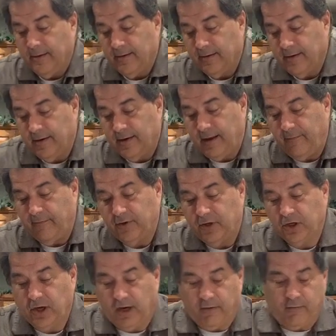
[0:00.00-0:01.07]
Denver
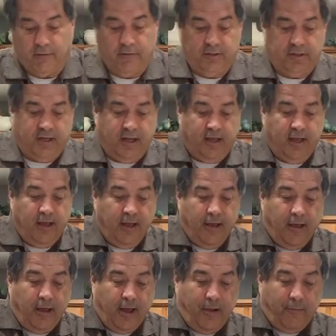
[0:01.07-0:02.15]
chuck roast
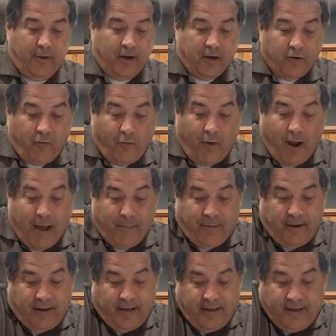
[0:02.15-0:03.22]
and we're going to drop
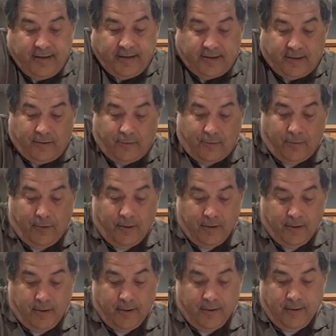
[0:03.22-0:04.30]
it into
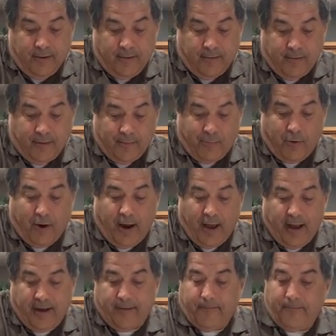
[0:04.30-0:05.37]
the brine.